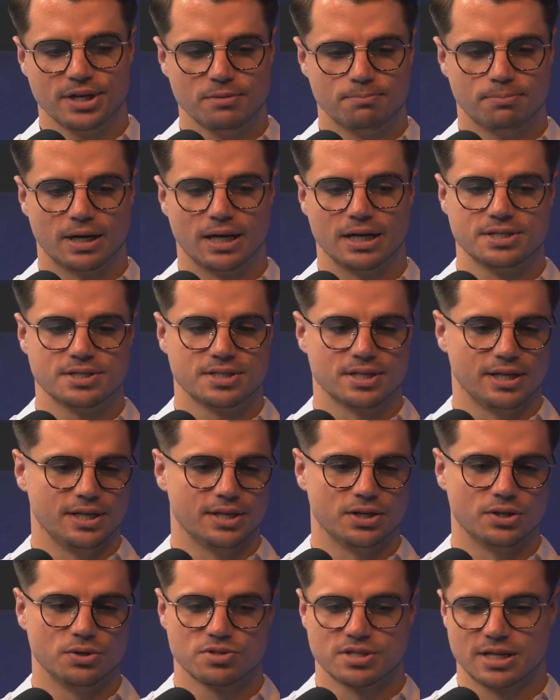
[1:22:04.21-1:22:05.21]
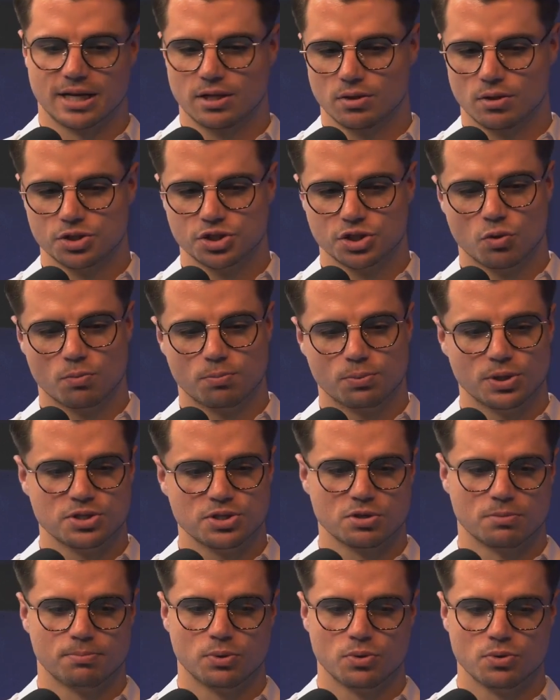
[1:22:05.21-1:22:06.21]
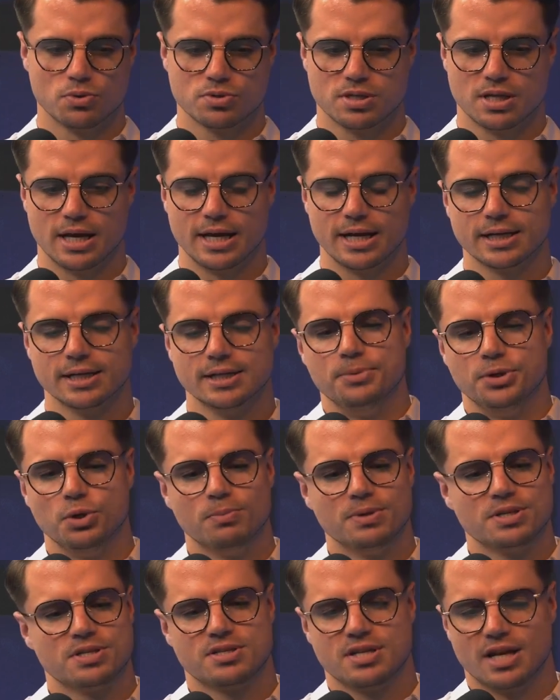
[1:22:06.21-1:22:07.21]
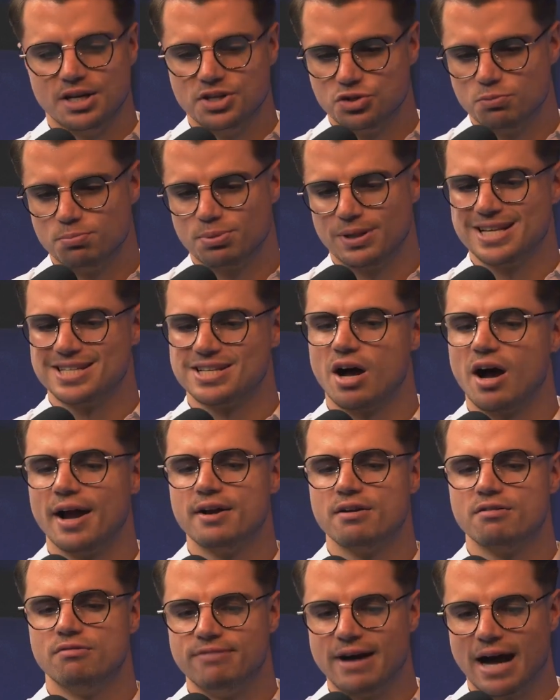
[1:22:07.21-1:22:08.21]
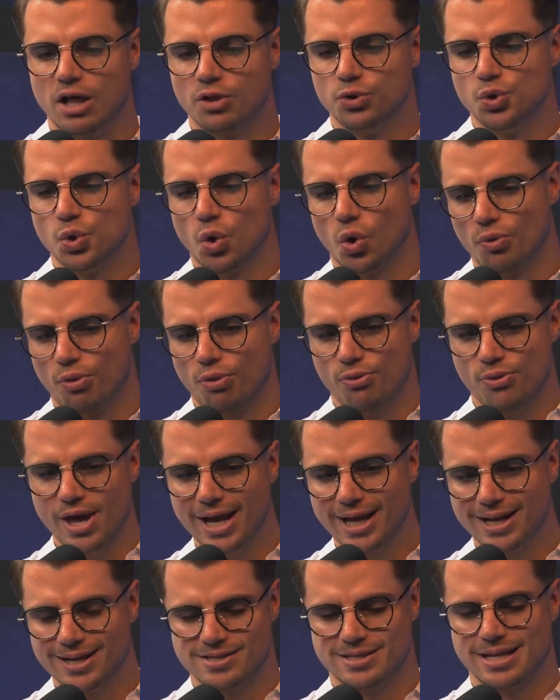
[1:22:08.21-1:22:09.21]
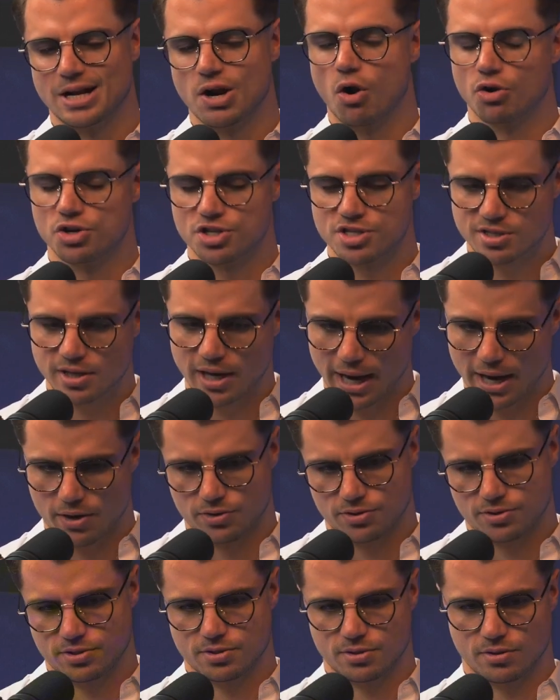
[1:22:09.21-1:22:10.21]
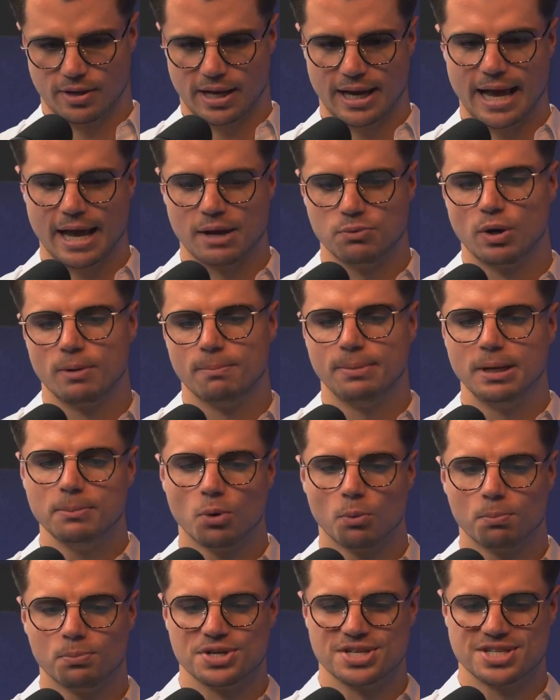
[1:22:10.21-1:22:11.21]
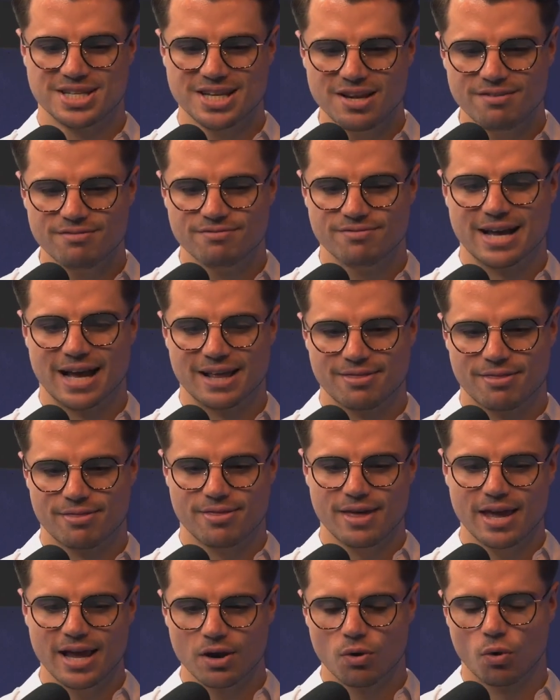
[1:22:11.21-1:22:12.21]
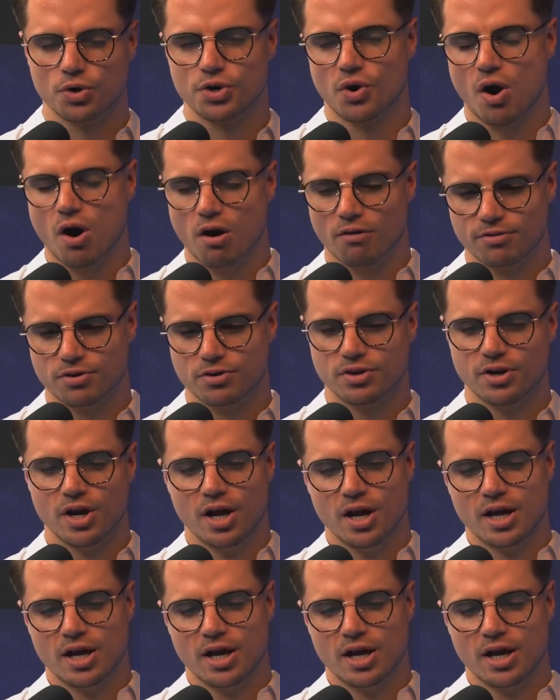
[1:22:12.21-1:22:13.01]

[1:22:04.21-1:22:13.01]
it. But, you know, psychological principles, like humans tend to place higher value on things that are scarce, okay? And when people perceive that thing or your offer,